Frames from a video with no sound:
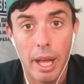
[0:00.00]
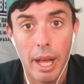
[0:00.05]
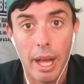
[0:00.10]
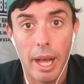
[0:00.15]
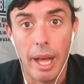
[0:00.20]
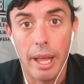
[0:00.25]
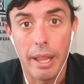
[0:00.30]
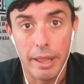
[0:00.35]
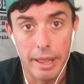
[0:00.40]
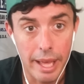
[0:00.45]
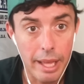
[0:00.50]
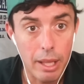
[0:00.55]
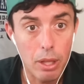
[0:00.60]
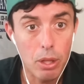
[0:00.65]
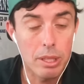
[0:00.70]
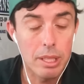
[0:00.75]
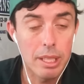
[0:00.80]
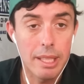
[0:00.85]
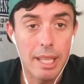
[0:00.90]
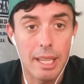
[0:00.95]
Uh, they
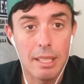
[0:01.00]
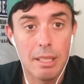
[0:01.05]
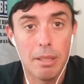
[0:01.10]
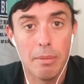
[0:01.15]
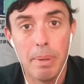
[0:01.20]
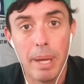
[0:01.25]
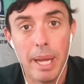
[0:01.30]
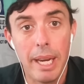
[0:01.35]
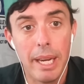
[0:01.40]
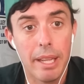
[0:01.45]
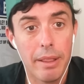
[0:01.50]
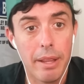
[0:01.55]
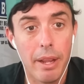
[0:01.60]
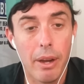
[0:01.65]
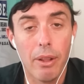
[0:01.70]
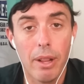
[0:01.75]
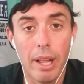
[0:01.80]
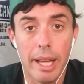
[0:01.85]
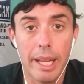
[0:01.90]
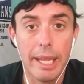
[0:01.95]
looked at that debate and
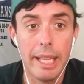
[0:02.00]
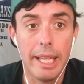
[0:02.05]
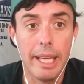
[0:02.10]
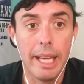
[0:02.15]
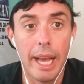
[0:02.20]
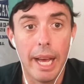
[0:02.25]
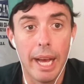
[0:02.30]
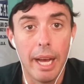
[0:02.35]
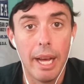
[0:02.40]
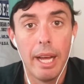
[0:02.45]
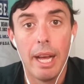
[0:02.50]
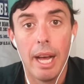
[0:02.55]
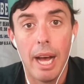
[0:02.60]
they're like, yeah,